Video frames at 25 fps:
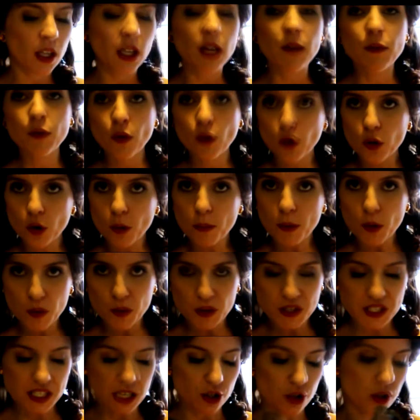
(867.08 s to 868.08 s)
even though they're both
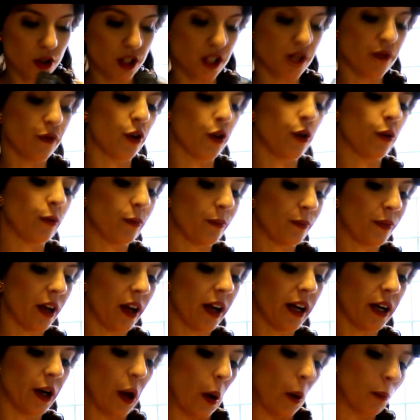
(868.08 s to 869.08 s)
a citrus fruit,
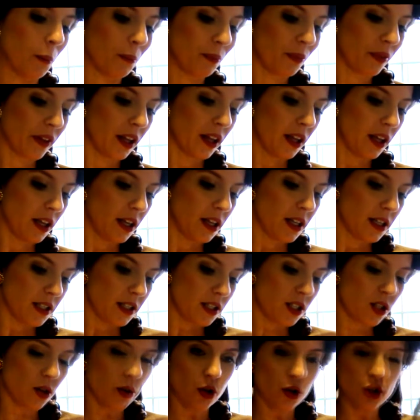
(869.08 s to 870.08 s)
I know.
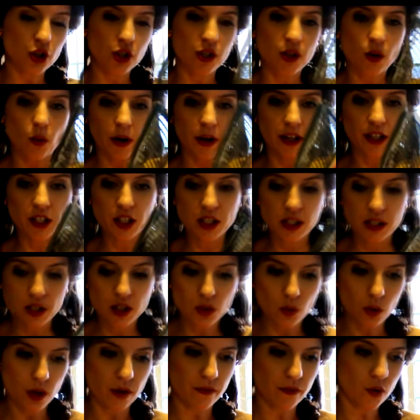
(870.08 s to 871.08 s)
So you're just going to
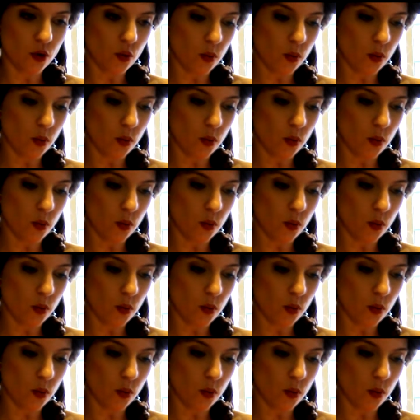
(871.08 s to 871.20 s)
sort of